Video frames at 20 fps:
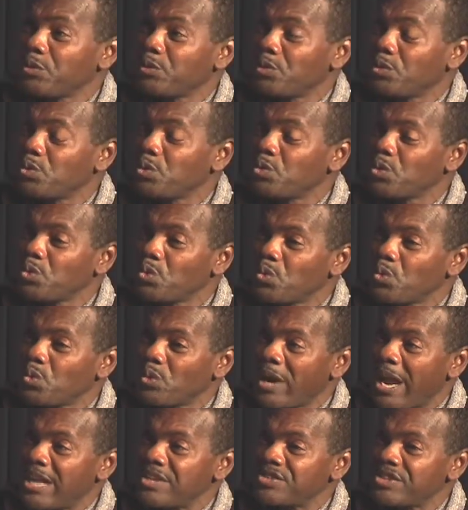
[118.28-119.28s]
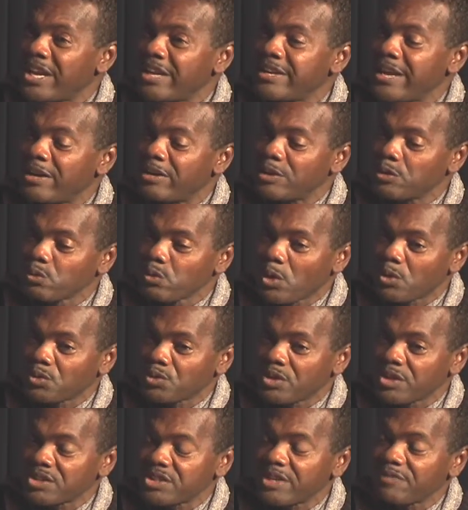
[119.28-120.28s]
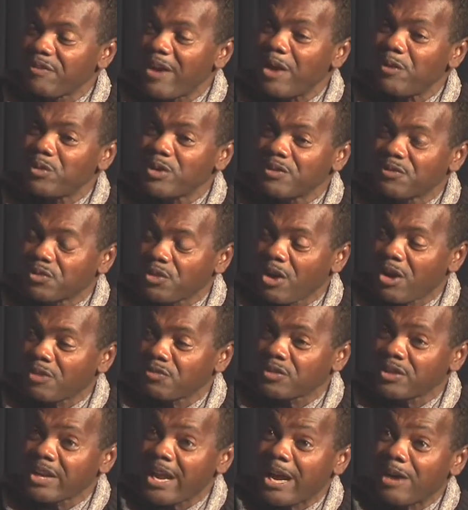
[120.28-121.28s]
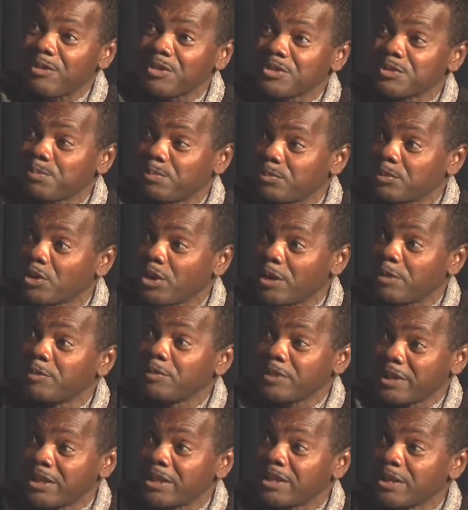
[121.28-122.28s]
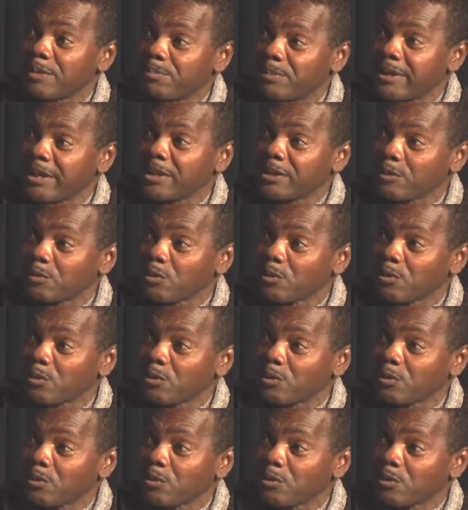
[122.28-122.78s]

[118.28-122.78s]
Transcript: both. when I sat down and wrote this, if I would have thought that I was going to end up playing the